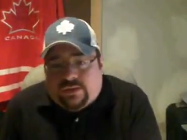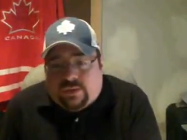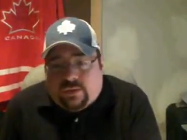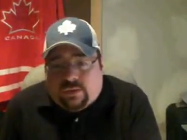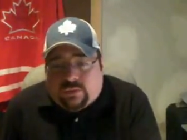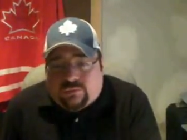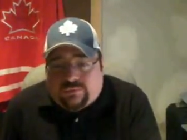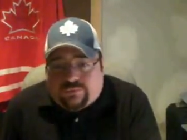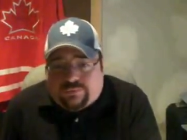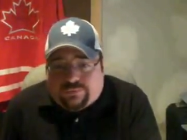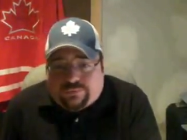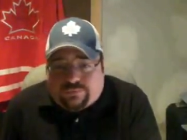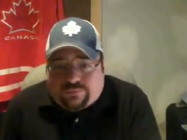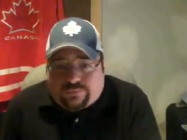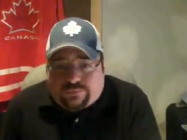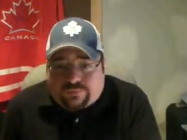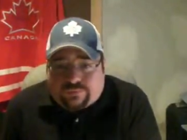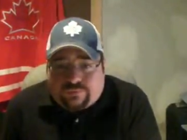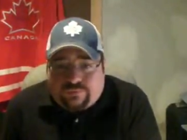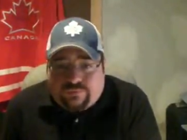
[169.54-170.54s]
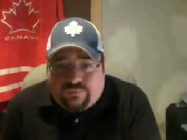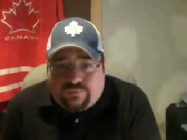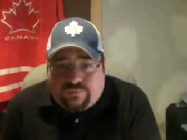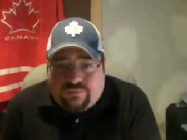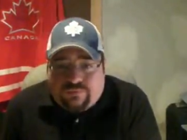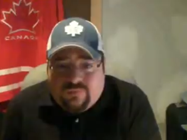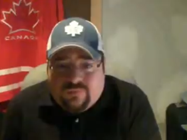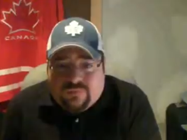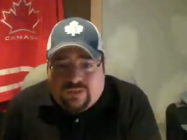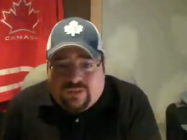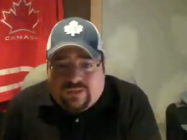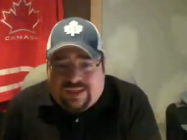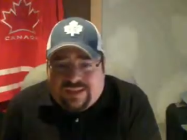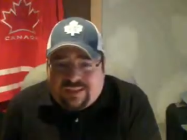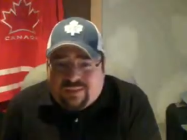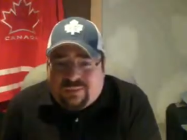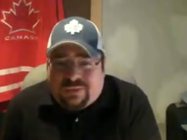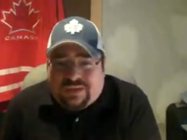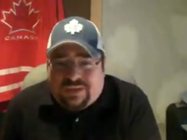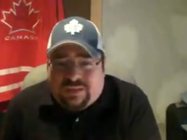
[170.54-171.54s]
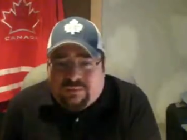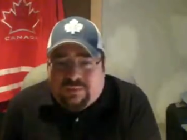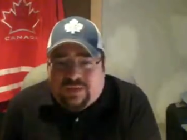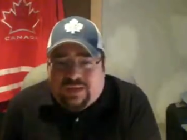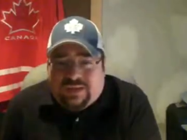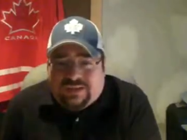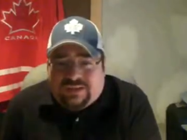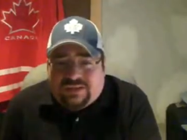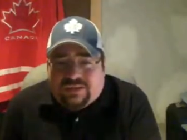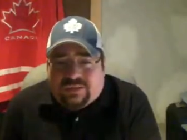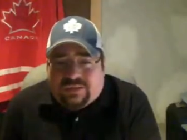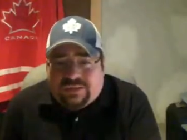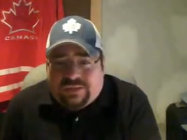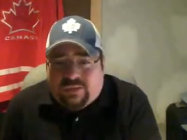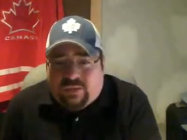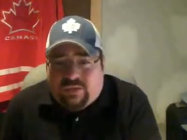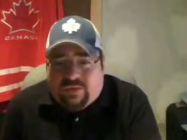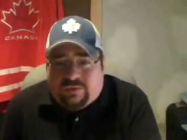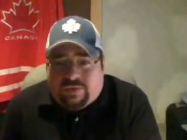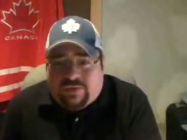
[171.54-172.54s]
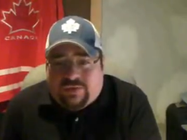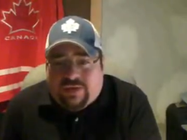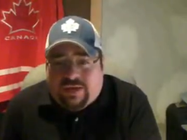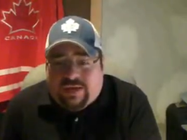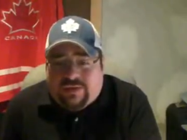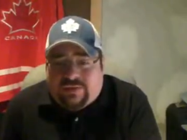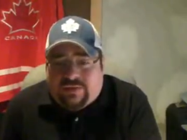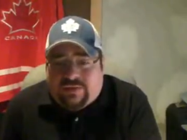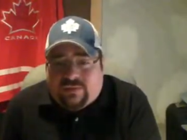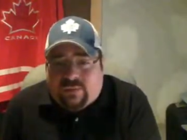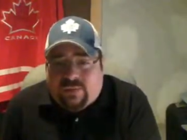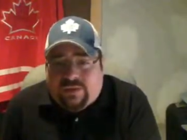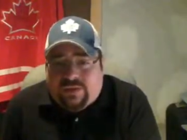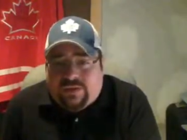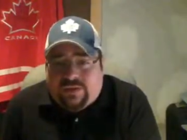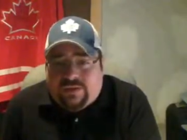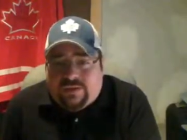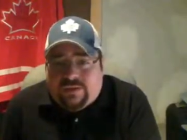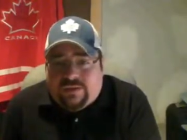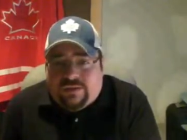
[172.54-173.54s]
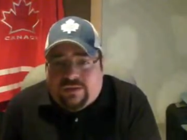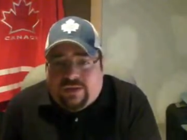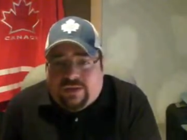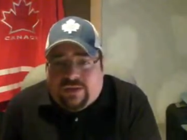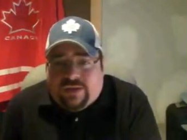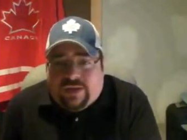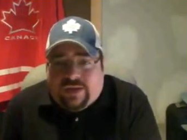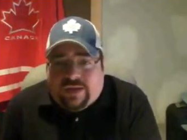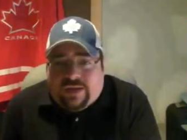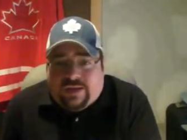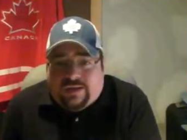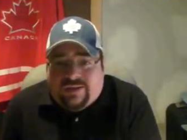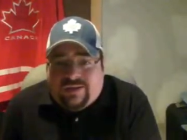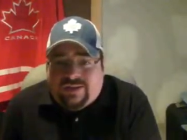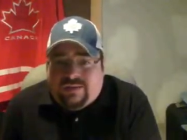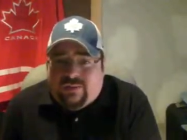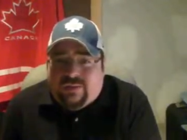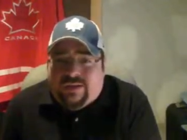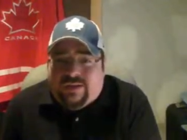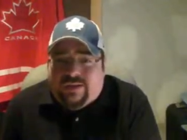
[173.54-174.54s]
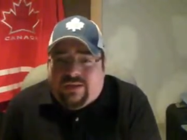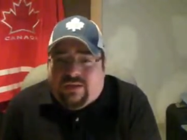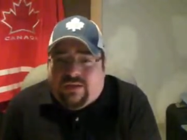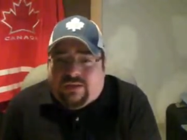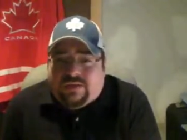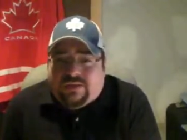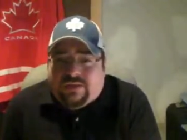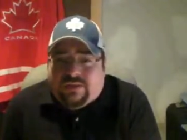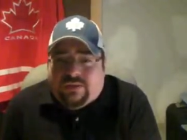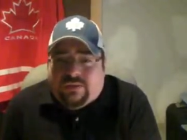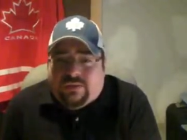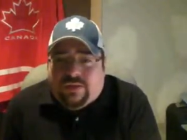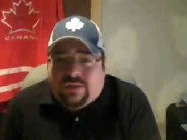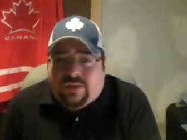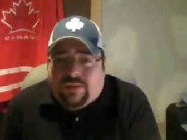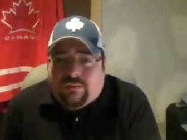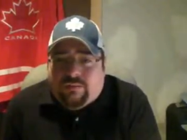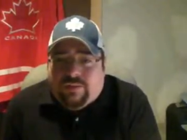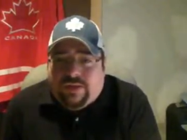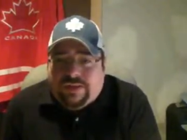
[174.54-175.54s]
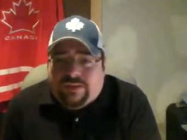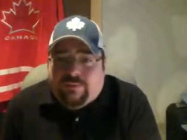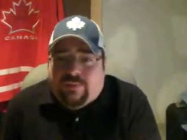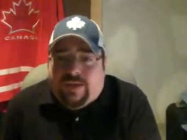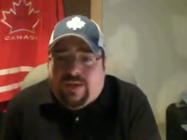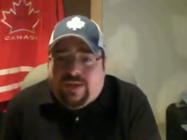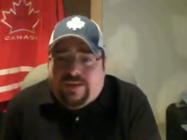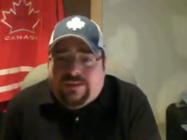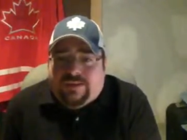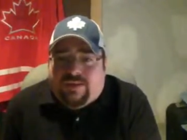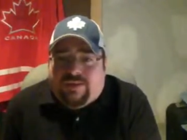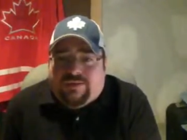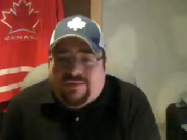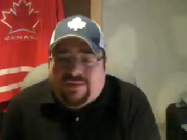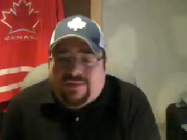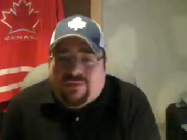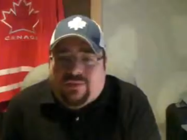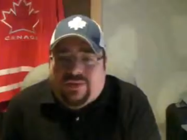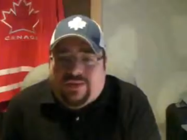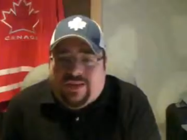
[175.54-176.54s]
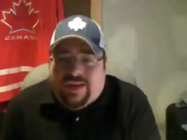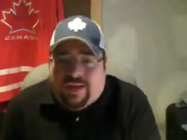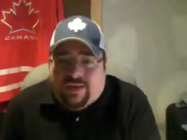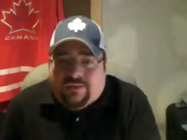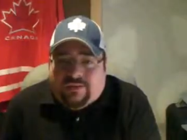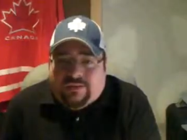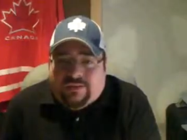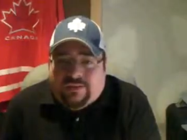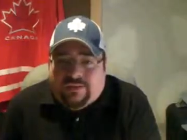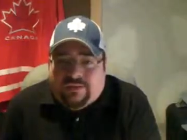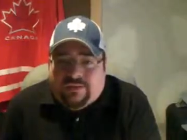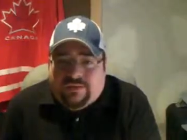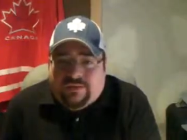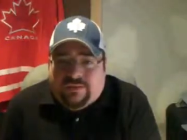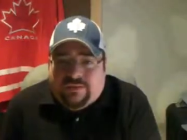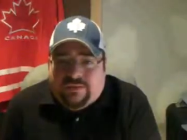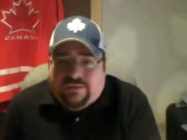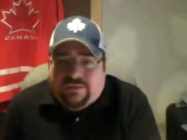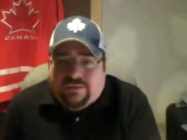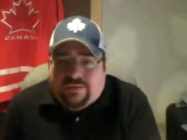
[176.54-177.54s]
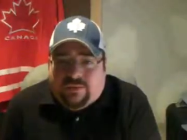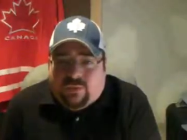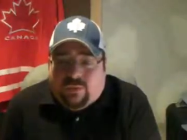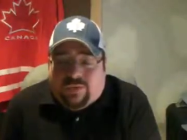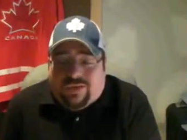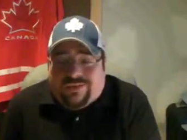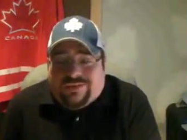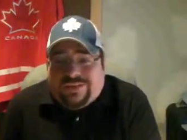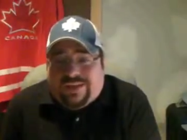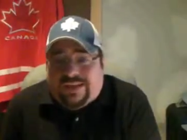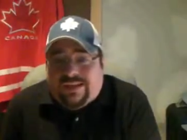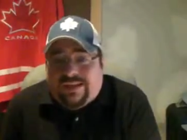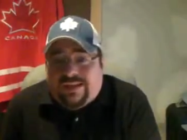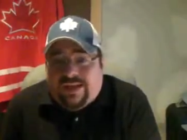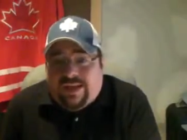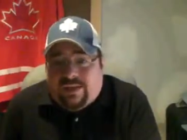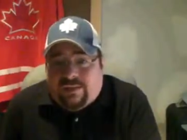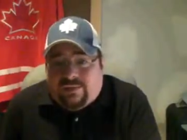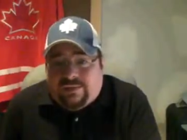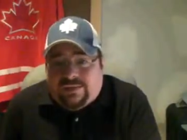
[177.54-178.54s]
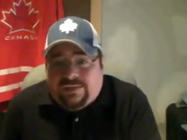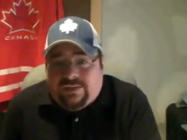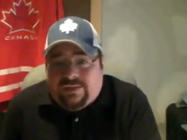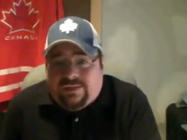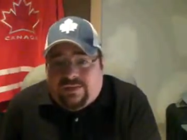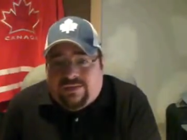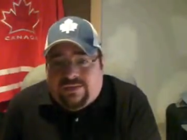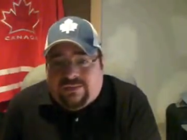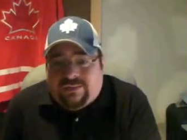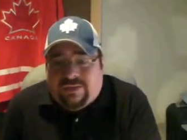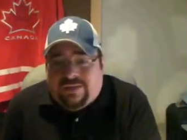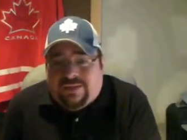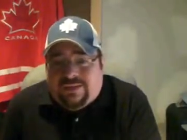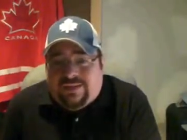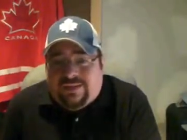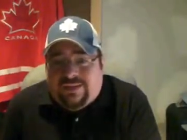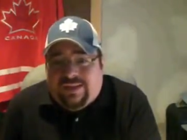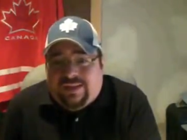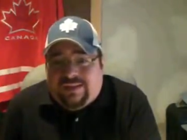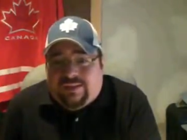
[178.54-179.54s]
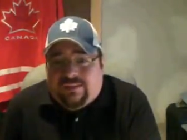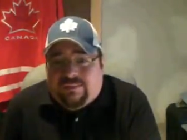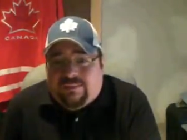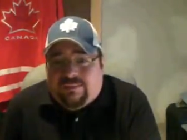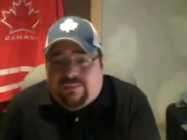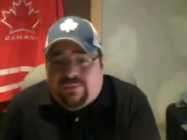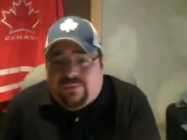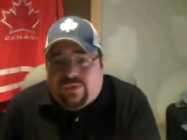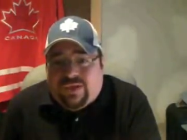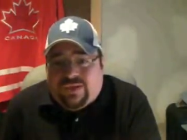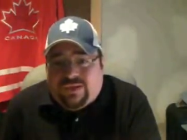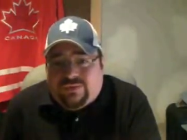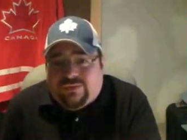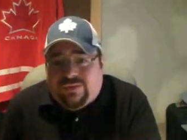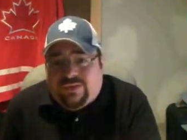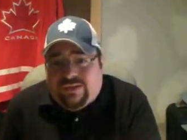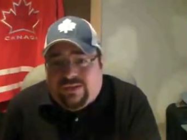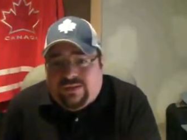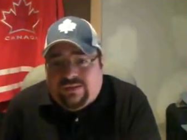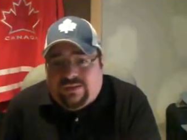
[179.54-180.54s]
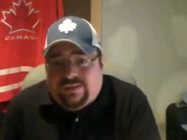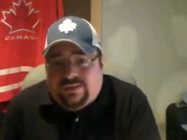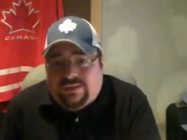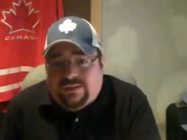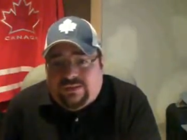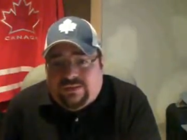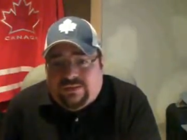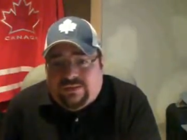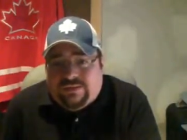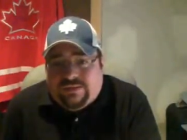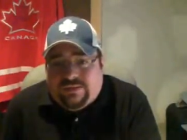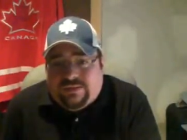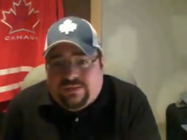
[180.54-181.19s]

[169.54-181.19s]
So that's one of the biggest stories going around the net this week. And this week also, um, Best Buy has also announced, well not announced, there's been a leaked press release